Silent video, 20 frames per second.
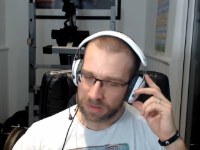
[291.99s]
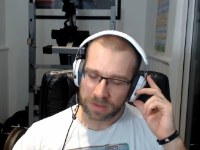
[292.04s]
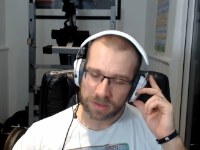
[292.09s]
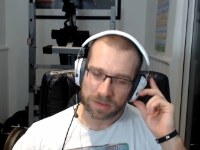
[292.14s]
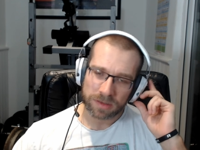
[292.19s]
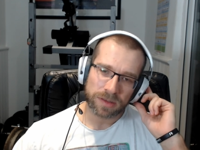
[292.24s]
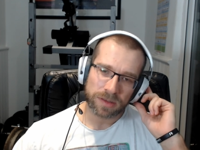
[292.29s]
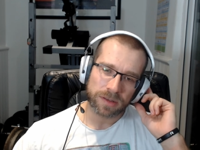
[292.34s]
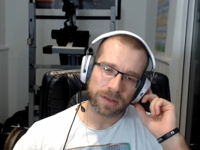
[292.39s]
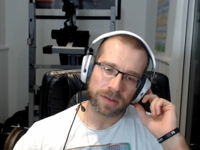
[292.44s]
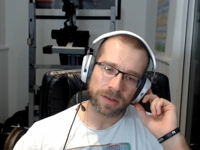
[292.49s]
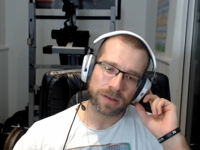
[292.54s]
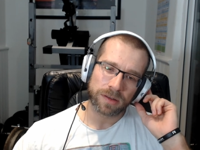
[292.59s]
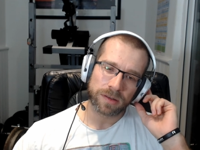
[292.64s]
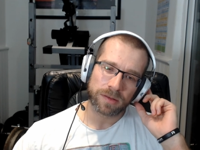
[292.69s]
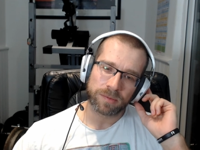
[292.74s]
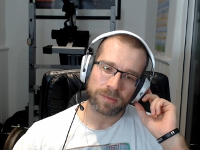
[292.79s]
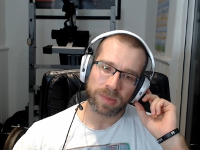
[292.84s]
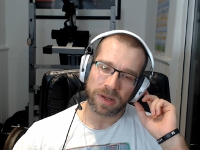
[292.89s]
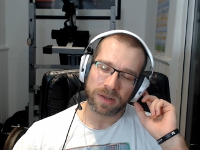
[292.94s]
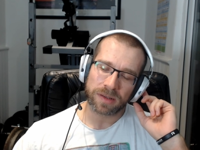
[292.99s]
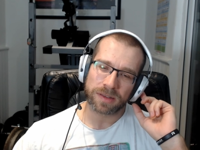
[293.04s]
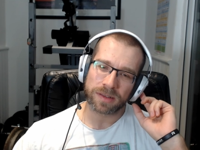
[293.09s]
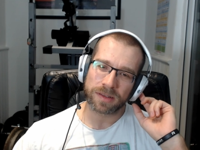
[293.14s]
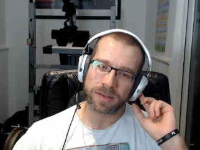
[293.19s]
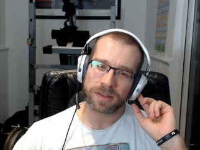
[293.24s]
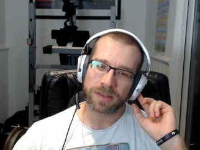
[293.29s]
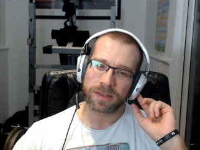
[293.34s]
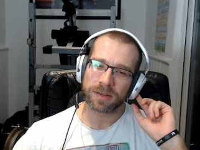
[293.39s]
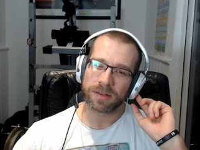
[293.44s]
There's buttons
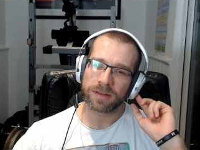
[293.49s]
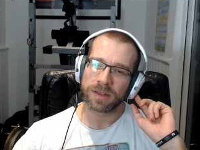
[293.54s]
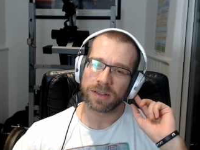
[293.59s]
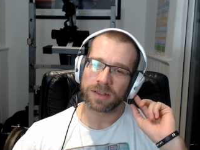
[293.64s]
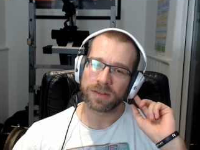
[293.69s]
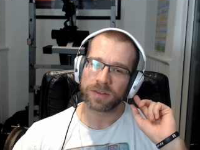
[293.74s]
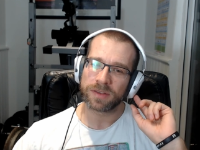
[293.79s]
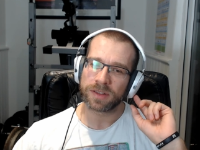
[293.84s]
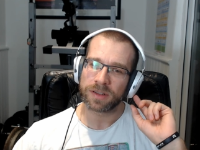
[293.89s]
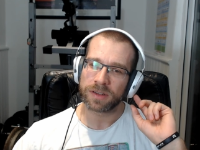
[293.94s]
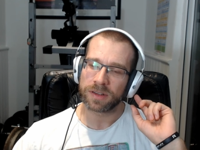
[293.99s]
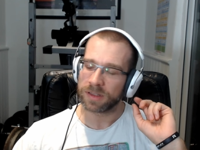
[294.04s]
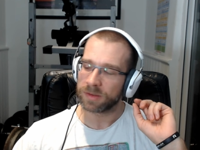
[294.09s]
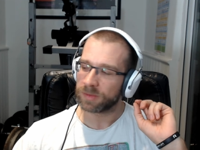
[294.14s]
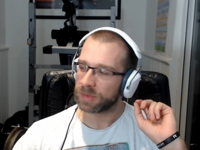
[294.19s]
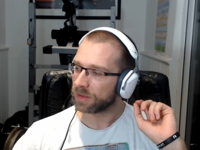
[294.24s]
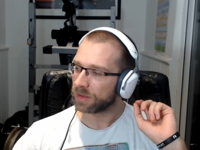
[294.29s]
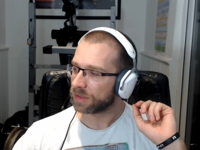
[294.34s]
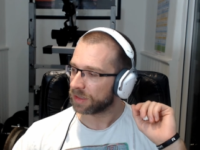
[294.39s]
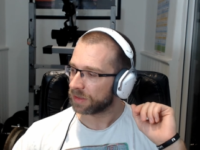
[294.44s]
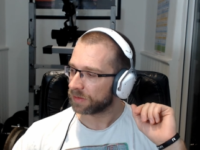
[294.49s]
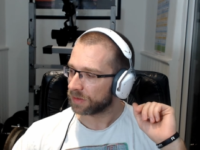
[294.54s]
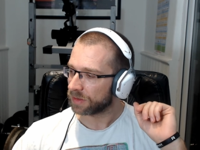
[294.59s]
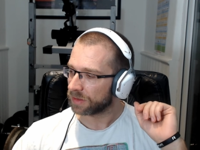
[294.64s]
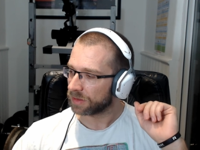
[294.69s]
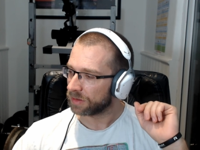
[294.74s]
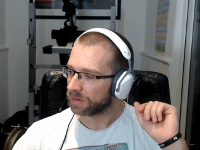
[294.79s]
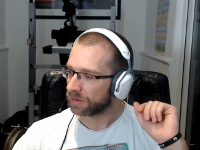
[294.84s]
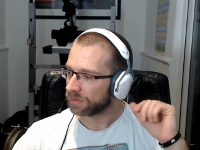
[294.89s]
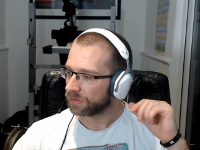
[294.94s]
on the side for turning the Bluetooth
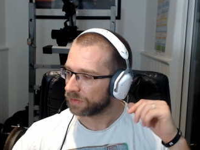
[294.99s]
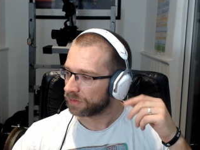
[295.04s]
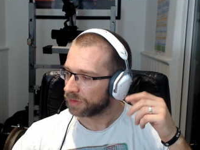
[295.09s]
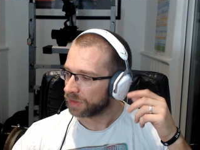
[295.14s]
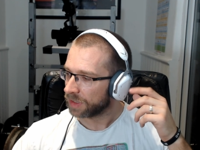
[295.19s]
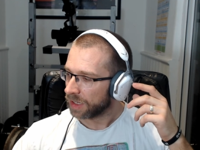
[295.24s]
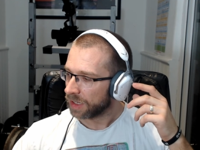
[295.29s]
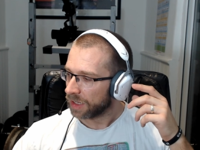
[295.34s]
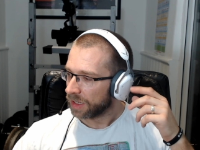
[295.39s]
on and off, and